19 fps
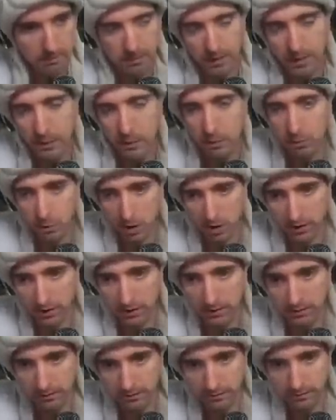It was worth it.
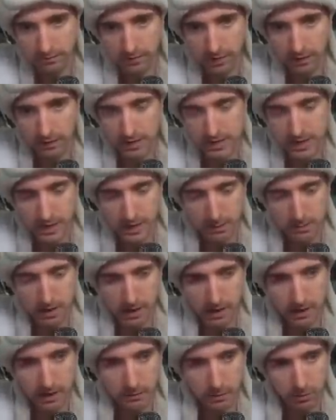Let me tell you about
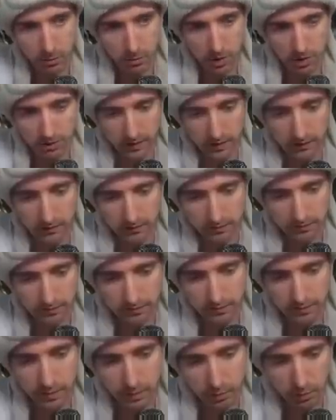it. It was worth it.
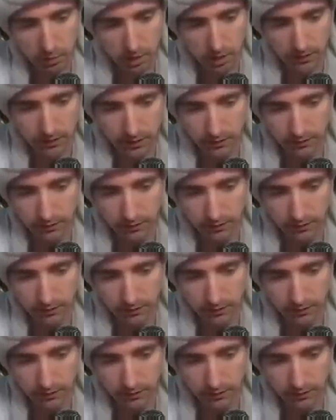It was worth it.